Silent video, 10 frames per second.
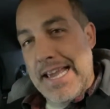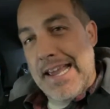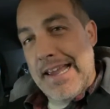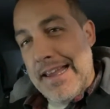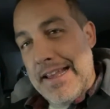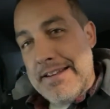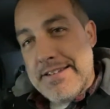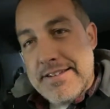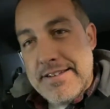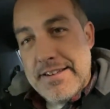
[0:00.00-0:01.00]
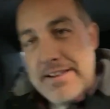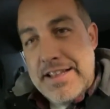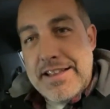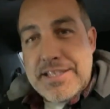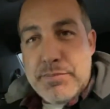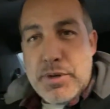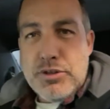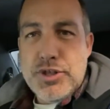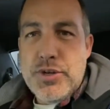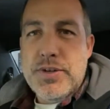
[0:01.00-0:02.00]
And that's a Paul
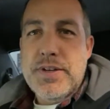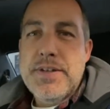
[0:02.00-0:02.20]
joke.